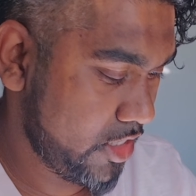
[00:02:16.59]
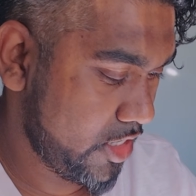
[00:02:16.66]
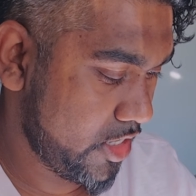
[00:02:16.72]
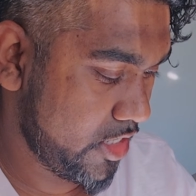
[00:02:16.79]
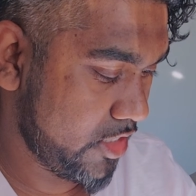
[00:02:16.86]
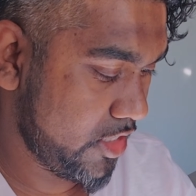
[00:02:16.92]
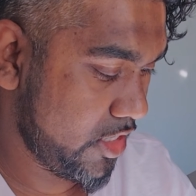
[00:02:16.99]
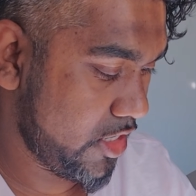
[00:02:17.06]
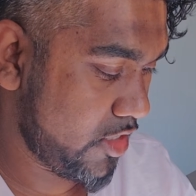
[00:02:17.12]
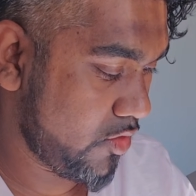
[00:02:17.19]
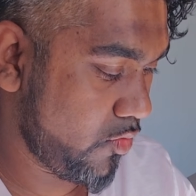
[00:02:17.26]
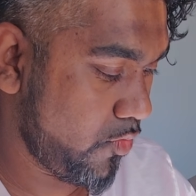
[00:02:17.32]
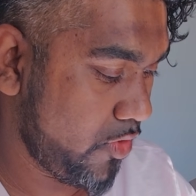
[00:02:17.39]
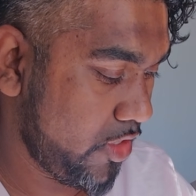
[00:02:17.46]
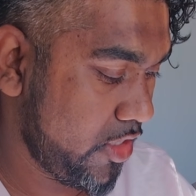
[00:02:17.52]
And
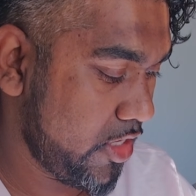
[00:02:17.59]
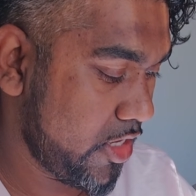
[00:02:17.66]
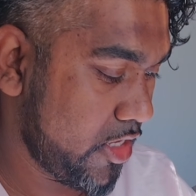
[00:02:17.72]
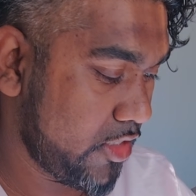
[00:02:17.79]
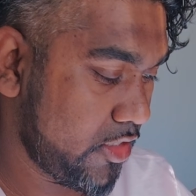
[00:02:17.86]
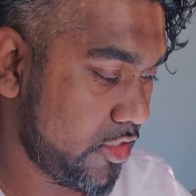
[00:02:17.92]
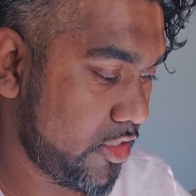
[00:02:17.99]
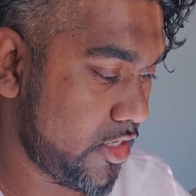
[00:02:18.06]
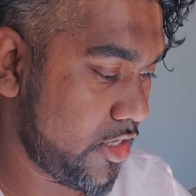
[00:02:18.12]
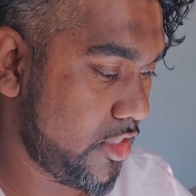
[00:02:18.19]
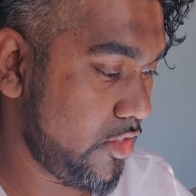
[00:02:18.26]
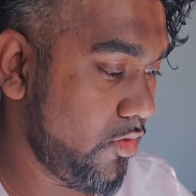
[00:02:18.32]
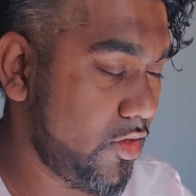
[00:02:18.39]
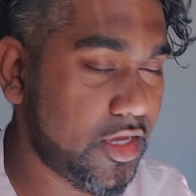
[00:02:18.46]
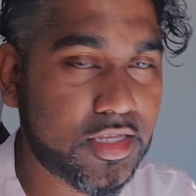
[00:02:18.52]
then we get,
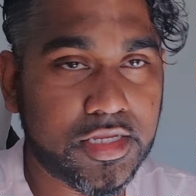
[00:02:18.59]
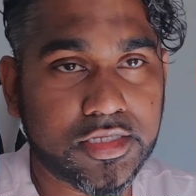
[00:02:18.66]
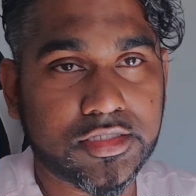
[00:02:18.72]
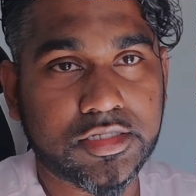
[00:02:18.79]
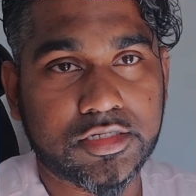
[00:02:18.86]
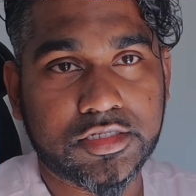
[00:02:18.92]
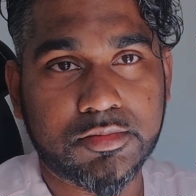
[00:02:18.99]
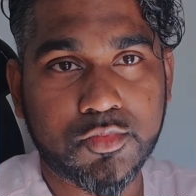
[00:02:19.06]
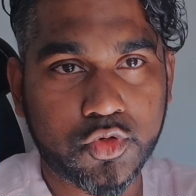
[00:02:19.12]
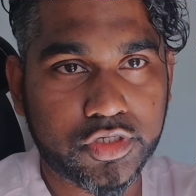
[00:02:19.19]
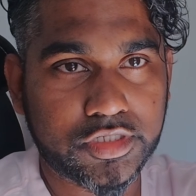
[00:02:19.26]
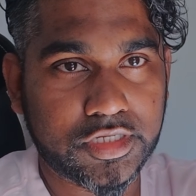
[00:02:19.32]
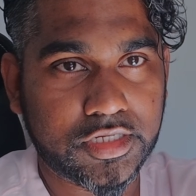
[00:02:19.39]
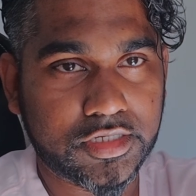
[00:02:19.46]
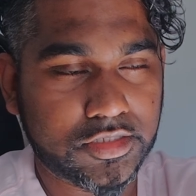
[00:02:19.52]
look at this, there's some more
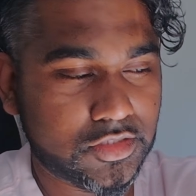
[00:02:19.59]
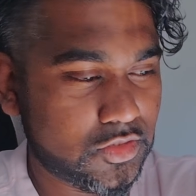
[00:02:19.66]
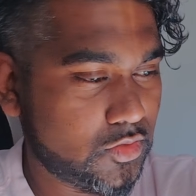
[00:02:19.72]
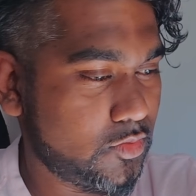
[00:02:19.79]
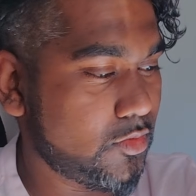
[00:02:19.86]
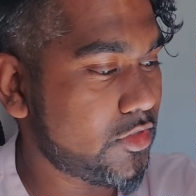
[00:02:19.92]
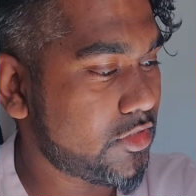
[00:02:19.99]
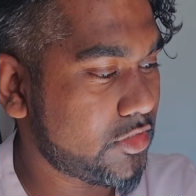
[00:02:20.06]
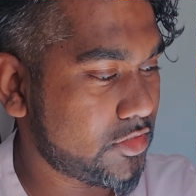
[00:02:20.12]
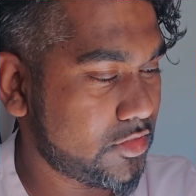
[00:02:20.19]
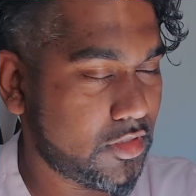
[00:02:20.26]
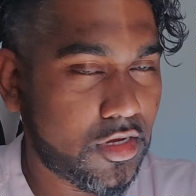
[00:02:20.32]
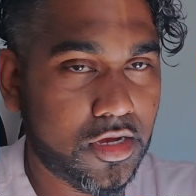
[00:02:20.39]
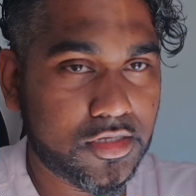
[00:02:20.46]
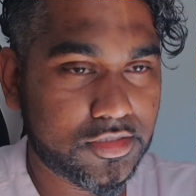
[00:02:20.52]
stickers too, which
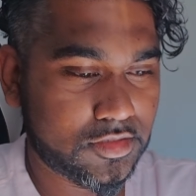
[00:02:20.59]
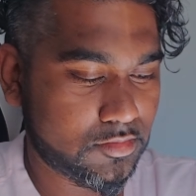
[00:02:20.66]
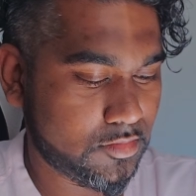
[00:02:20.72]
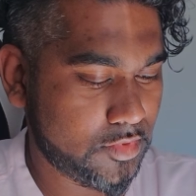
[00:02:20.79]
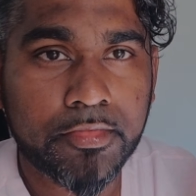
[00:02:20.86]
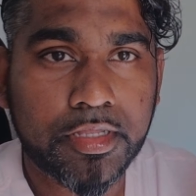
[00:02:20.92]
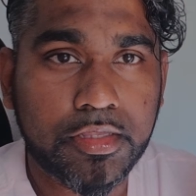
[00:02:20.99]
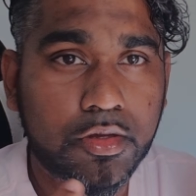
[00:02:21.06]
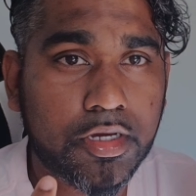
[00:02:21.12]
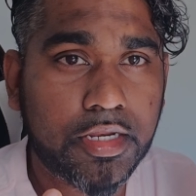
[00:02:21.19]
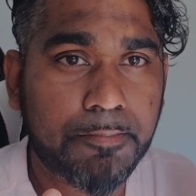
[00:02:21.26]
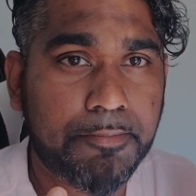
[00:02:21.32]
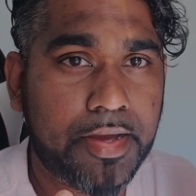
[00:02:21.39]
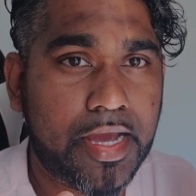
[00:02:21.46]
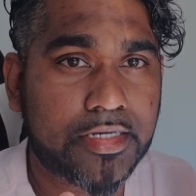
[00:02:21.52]
is awesome. Look at
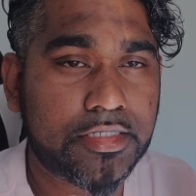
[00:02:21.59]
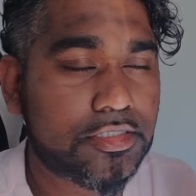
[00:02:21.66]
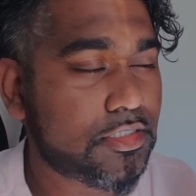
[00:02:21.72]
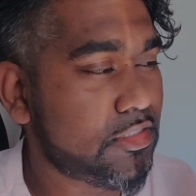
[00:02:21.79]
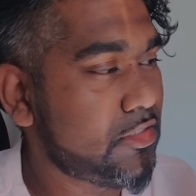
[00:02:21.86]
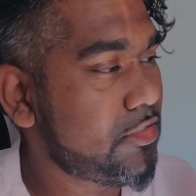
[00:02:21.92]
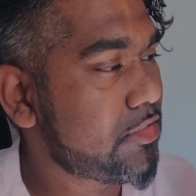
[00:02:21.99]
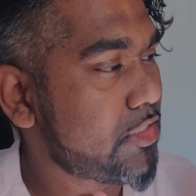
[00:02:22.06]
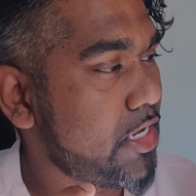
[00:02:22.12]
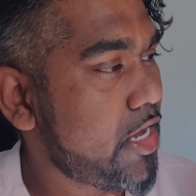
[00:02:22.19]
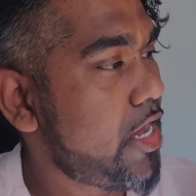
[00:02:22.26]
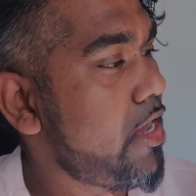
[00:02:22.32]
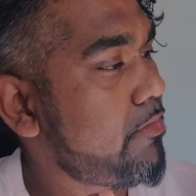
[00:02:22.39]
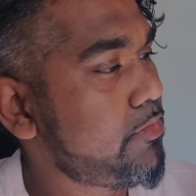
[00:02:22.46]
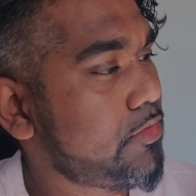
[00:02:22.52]
the packaging here. It's
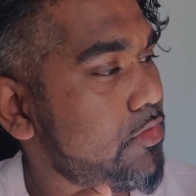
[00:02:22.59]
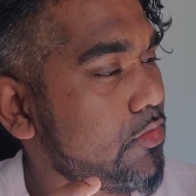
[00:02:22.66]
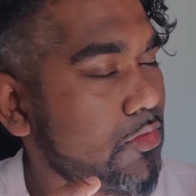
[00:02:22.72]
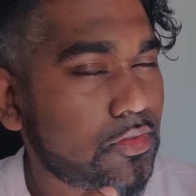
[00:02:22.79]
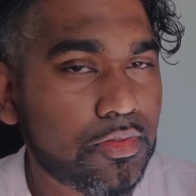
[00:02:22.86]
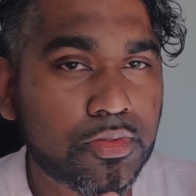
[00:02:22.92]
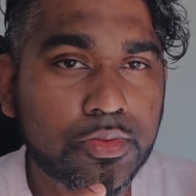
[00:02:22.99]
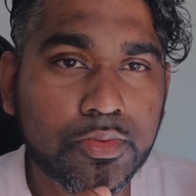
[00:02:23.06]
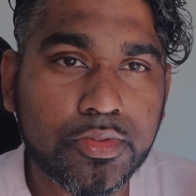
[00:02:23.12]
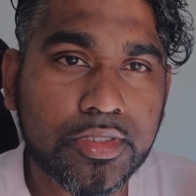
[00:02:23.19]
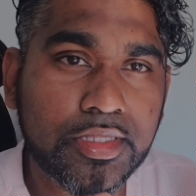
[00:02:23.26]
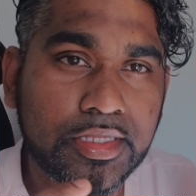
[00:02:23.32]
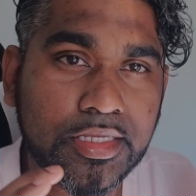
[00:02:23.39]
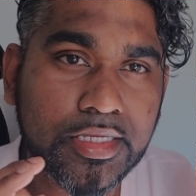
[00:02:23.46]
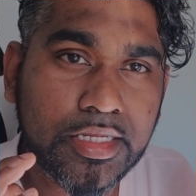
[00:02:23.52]

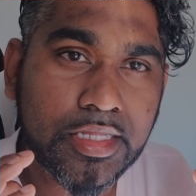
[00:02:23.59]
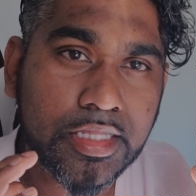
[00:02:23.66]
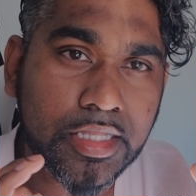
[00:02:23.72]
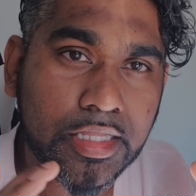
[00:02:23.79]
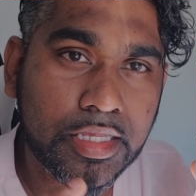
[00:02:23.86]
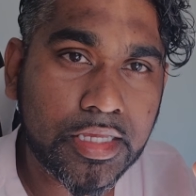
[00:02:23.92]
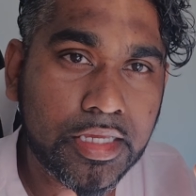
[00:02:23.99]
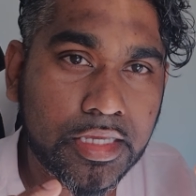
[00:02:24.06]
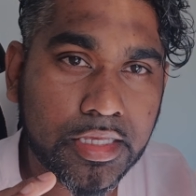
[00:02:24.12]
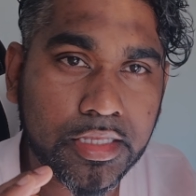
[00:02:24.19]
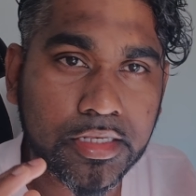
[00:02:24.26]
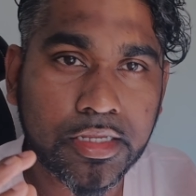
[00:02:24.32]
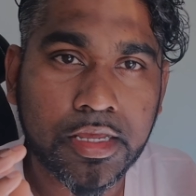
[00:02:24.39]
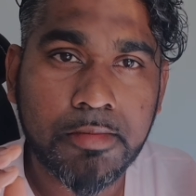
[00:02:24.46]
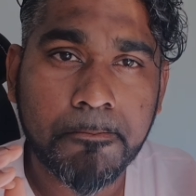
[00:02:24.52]
absolutely
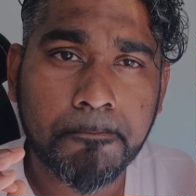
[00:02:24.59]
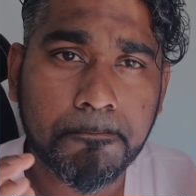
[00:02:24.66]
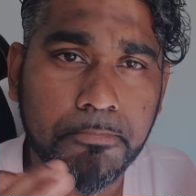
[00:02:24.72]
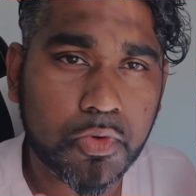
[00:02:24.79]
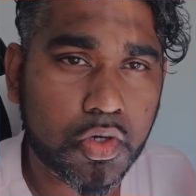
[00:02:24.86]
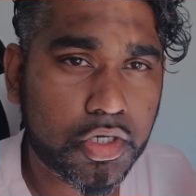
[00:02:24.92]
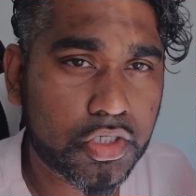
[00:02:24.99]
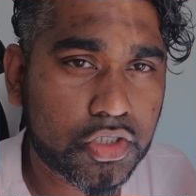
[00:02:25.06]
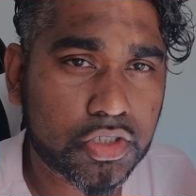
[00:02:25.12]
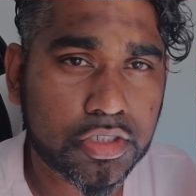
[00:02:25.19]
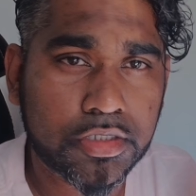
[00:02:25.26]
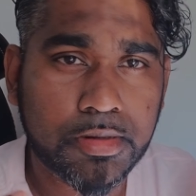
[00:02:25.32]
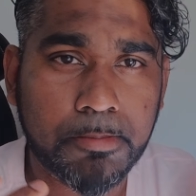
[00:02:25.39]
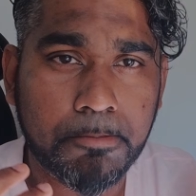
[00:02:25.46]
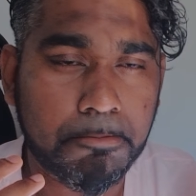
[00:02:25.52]
clean,
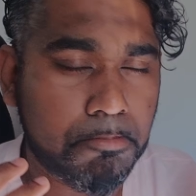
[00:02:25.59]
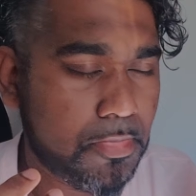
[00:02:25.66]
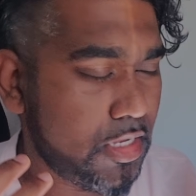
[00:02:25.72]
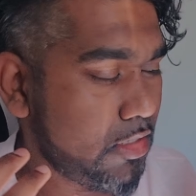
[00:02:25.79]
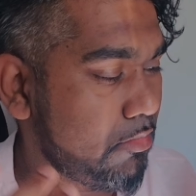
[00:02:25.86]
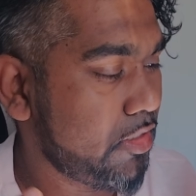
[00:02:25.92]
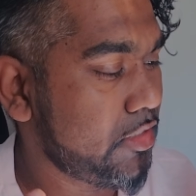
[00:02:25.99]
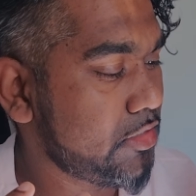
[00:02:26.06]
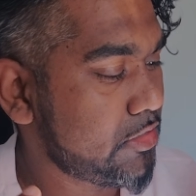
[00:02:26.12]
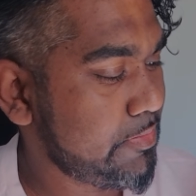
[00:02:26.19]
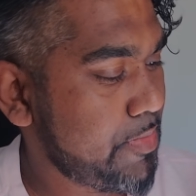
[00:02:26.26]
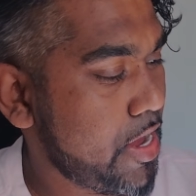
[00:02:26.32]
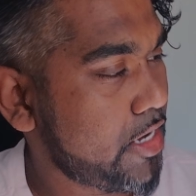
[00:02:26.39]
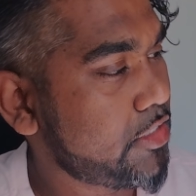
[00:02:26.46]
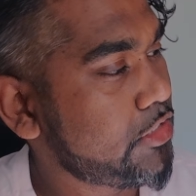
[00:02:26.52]
modern,
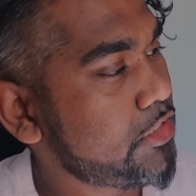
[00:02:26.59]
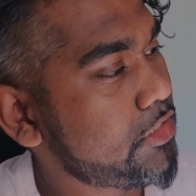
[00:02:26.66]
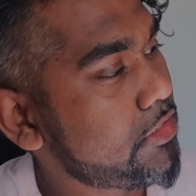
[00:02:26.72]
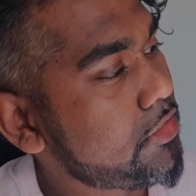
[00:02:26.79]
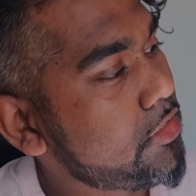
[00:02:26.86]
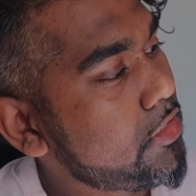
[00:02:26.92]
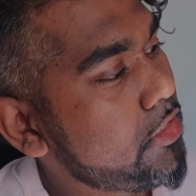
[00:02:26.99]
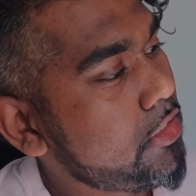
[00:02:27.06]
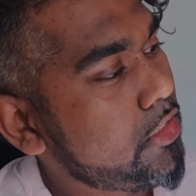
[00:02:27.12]
minimalist packaging.